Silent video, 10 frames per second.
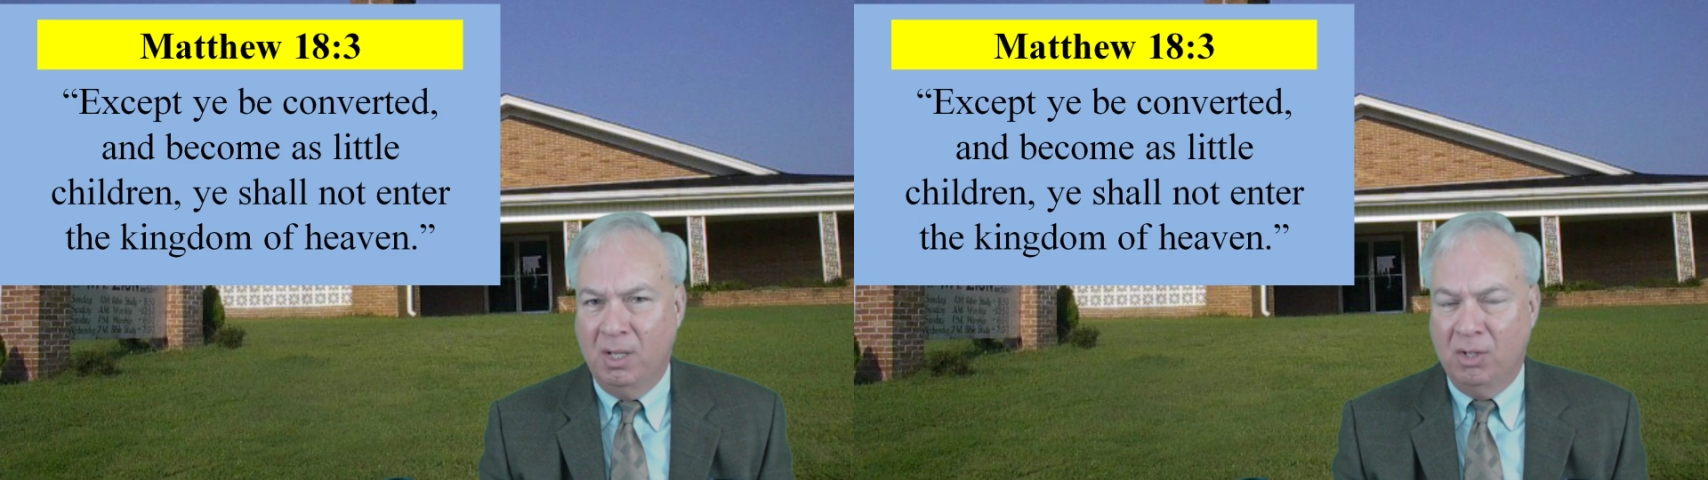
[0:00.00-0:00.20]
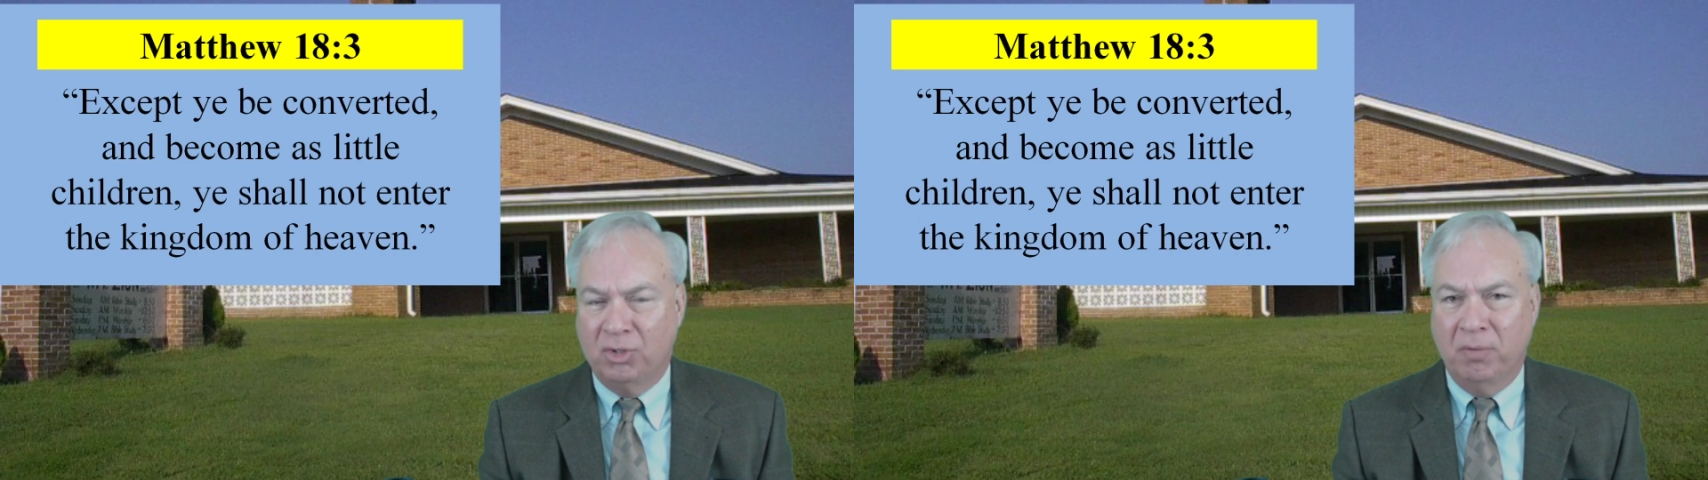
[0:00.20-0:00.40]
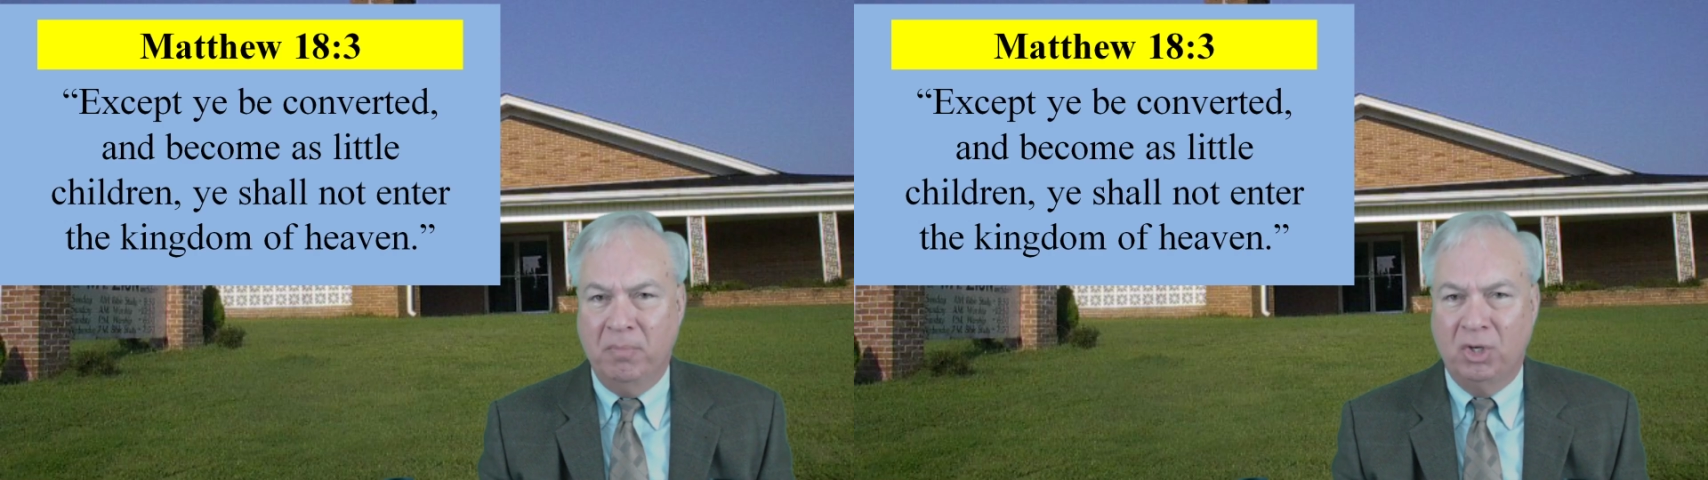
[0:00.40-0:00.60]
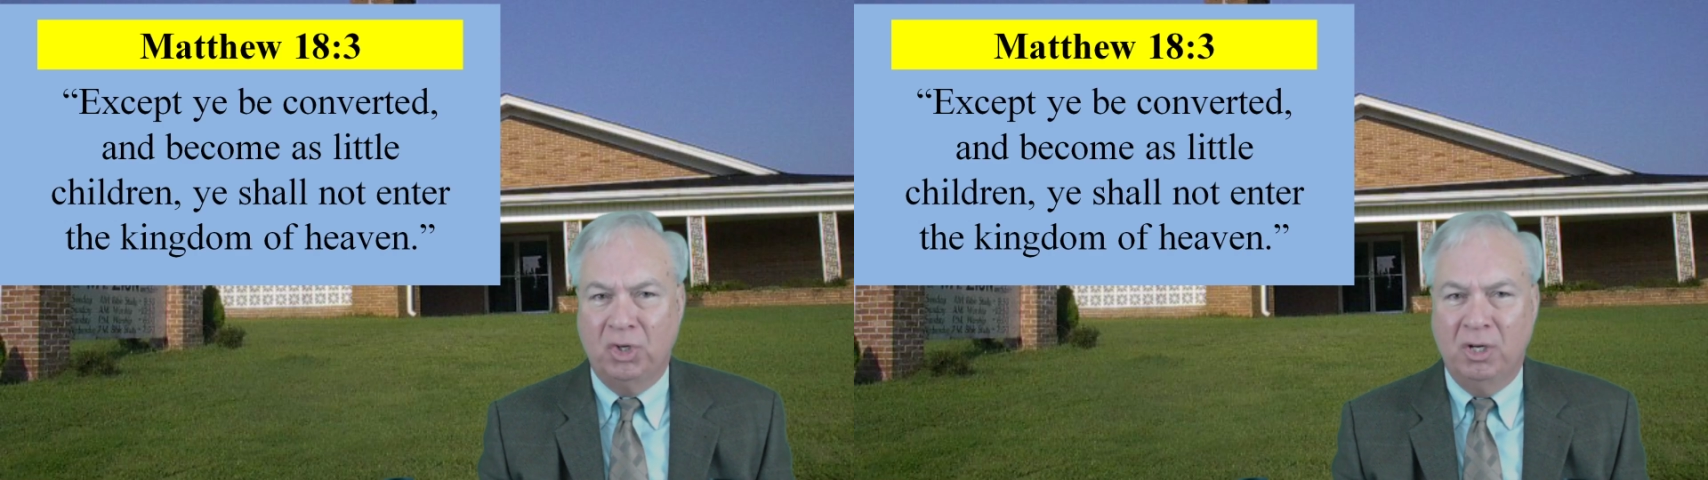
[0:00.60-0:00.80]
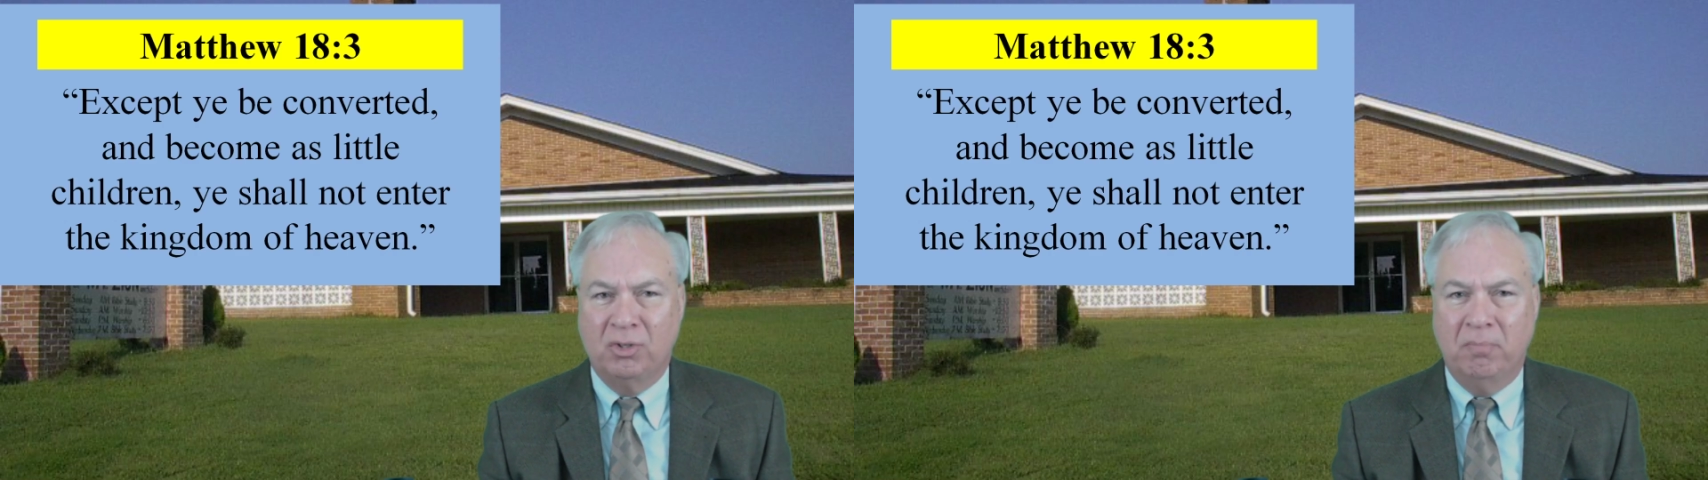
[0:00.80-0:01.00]

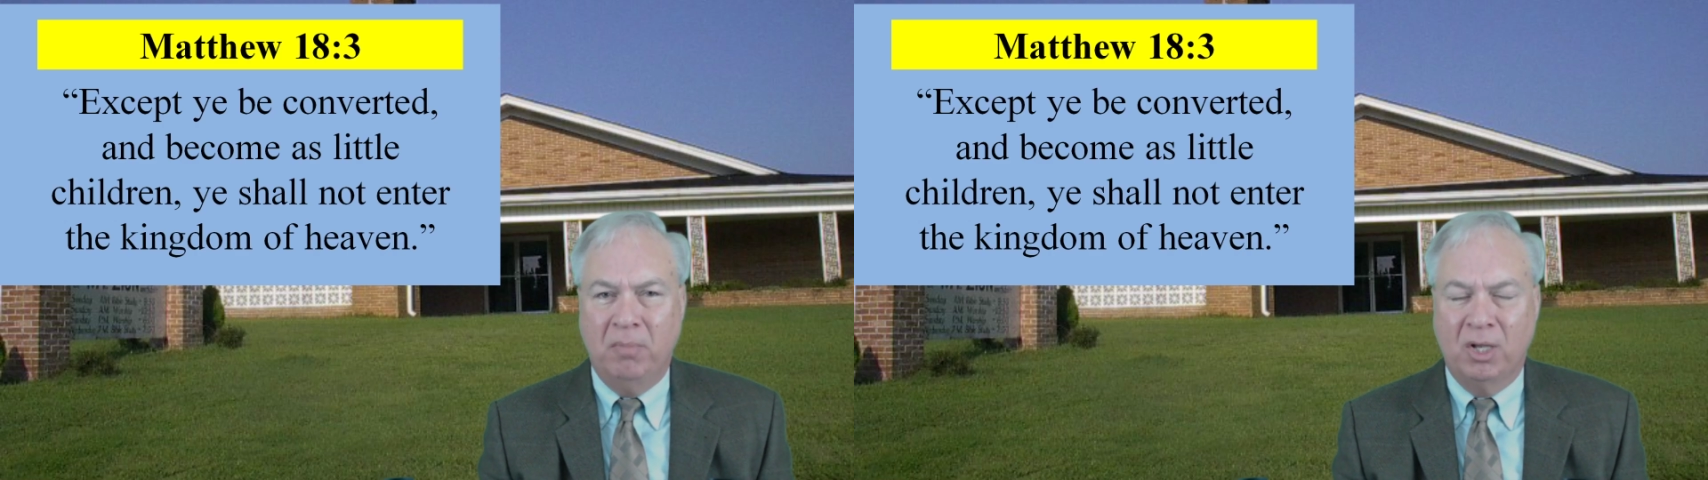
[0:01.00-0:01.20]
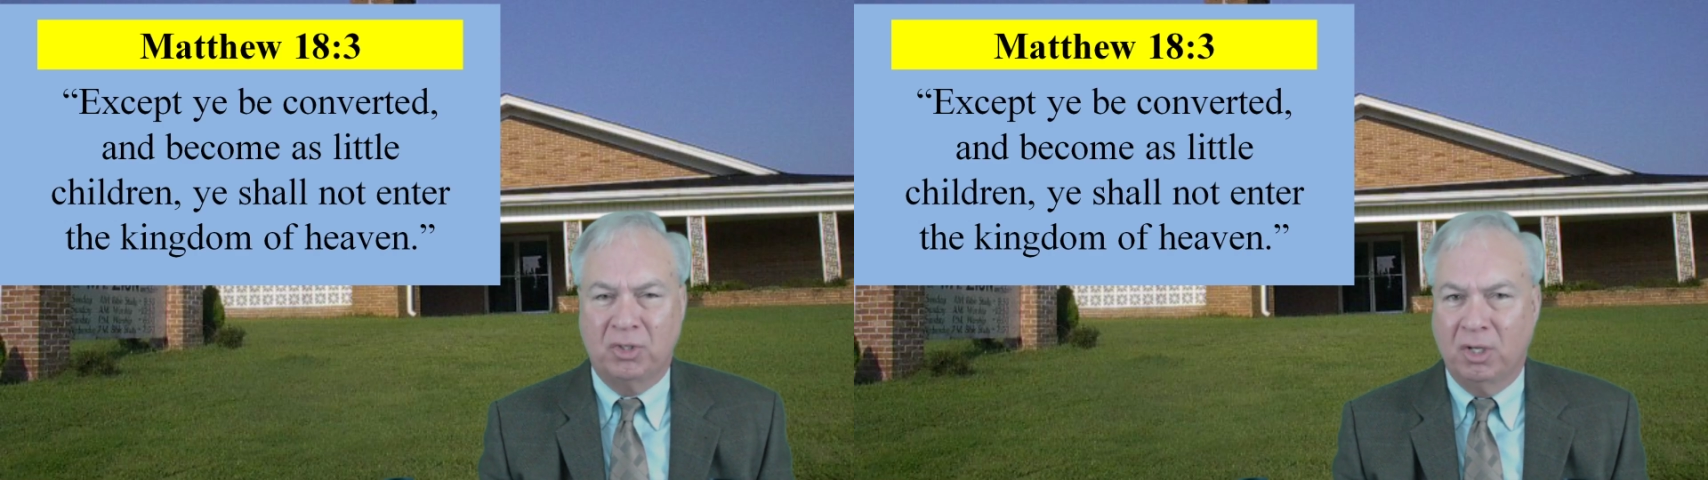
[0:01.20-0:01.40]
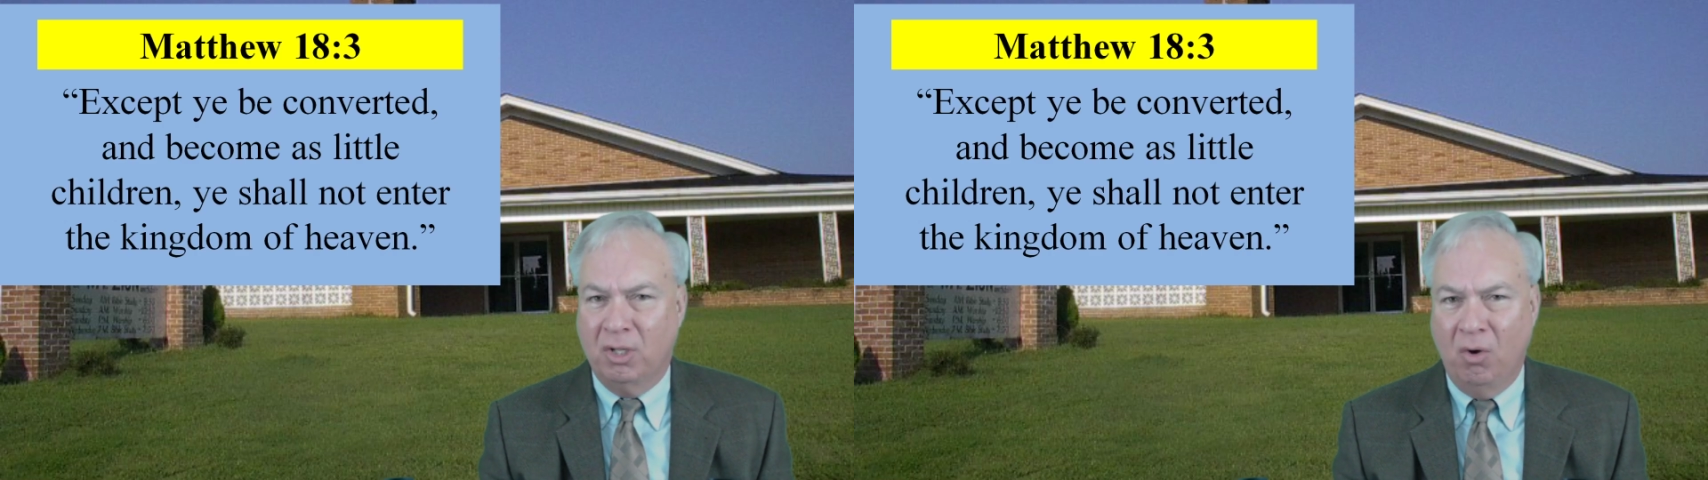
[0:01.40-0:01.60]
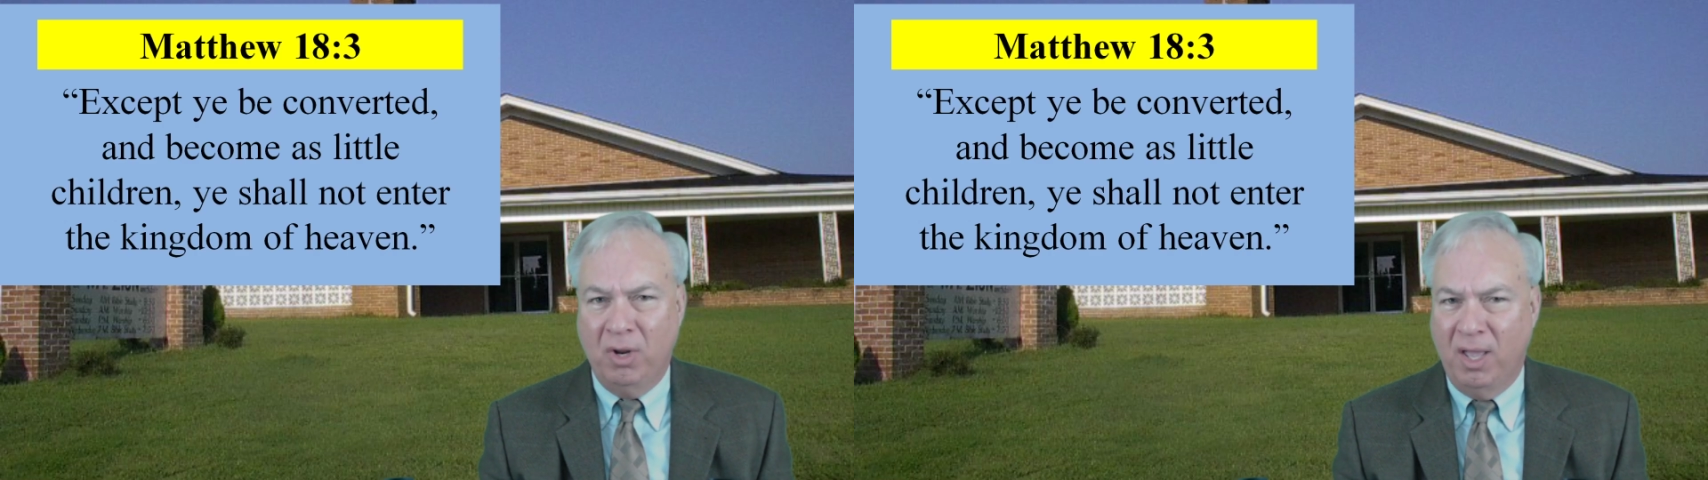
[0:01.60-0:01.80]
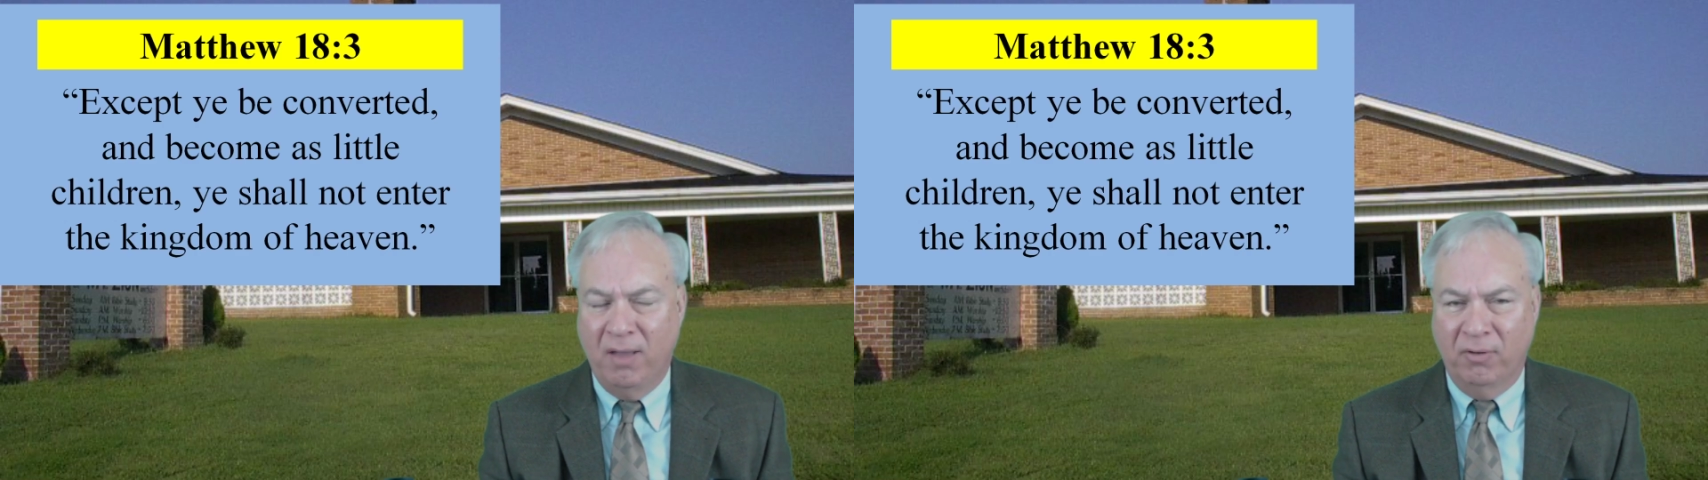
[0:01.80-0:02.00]
Submission is a must to go
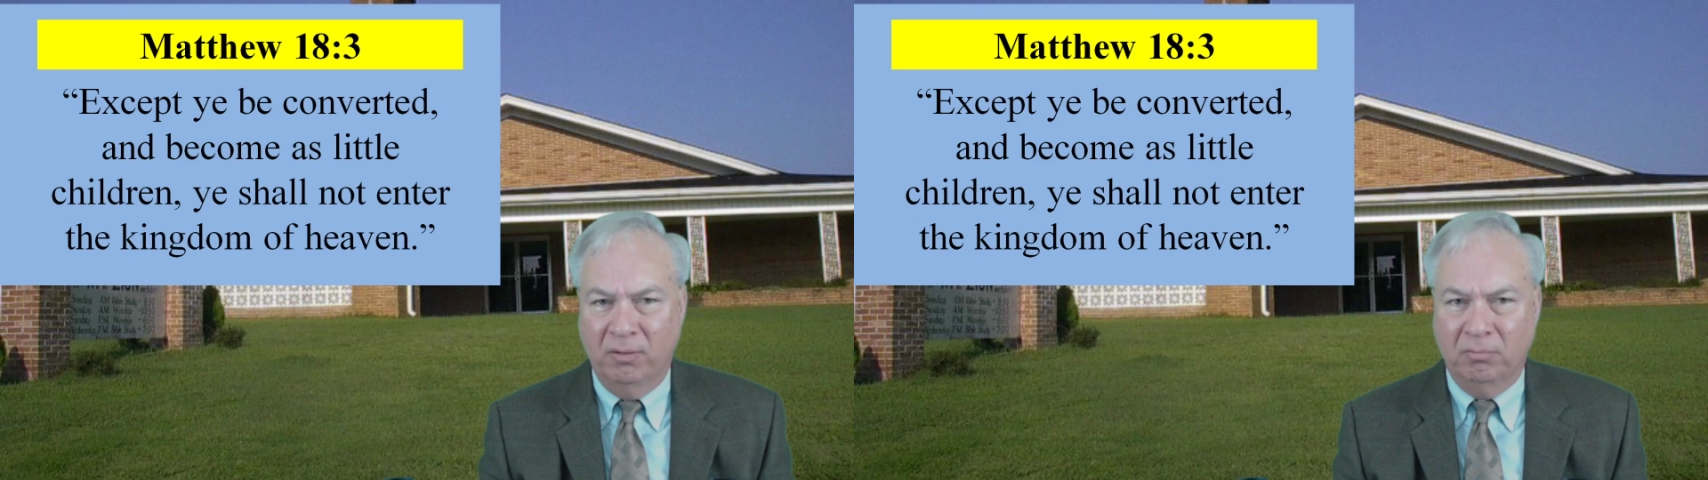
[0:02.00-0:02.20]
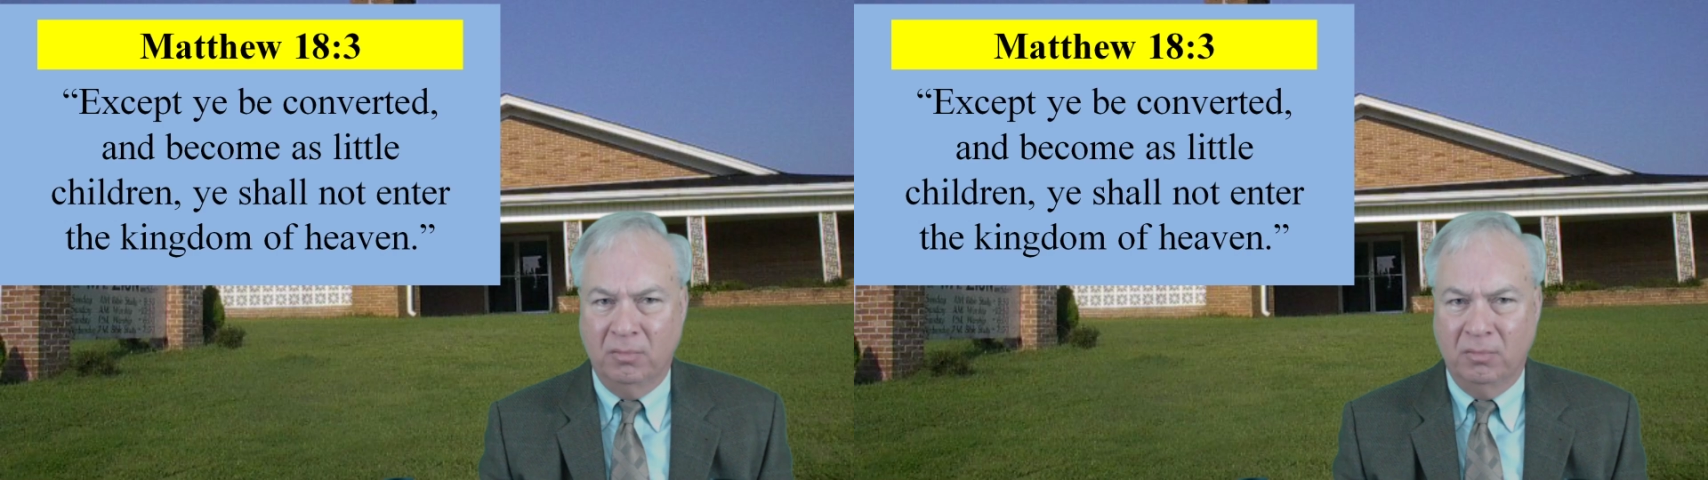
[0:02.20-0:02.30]
to heaven.